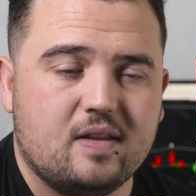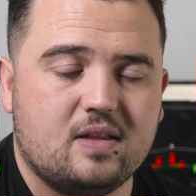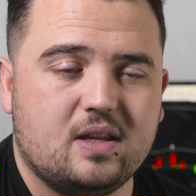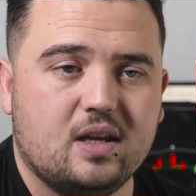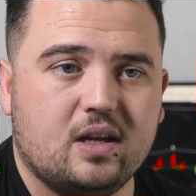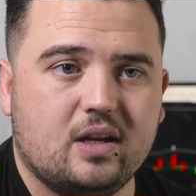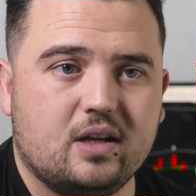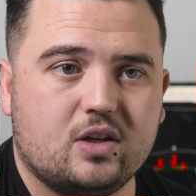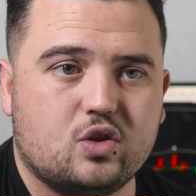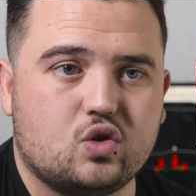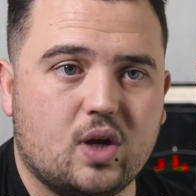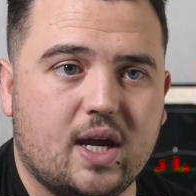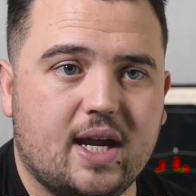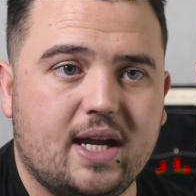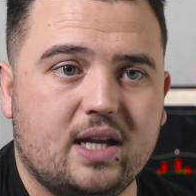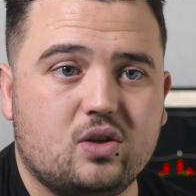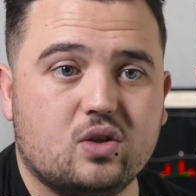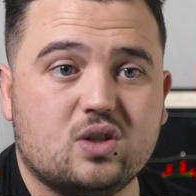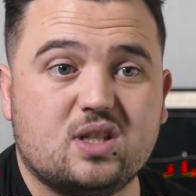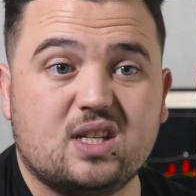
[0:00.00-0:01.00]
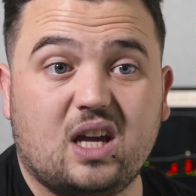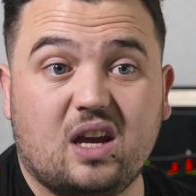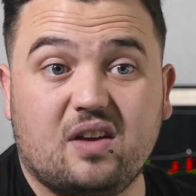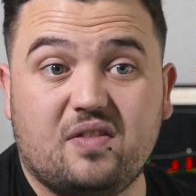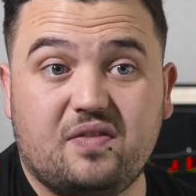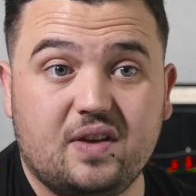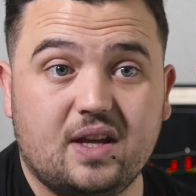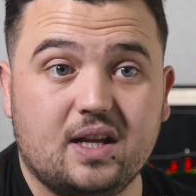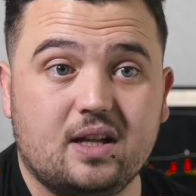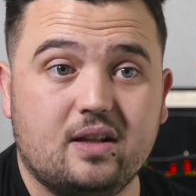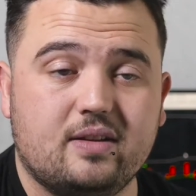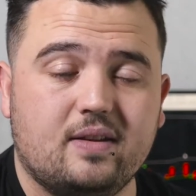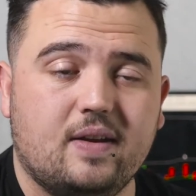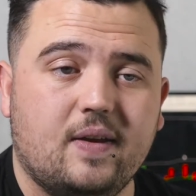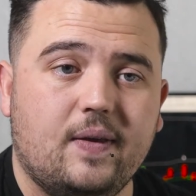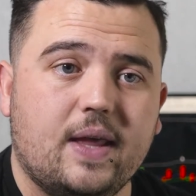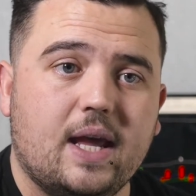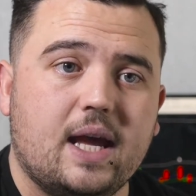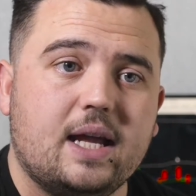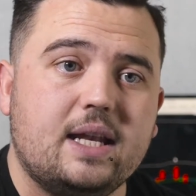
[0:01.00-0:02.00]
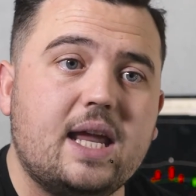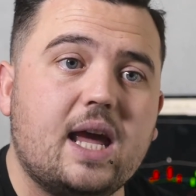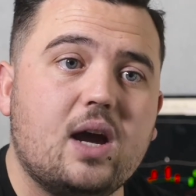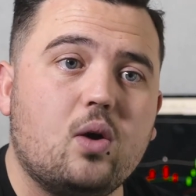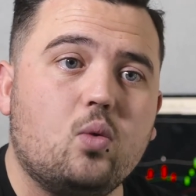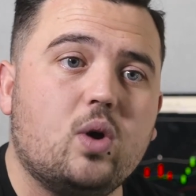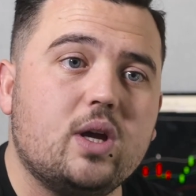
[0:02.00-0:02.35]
The trade doesn't get filled. Now,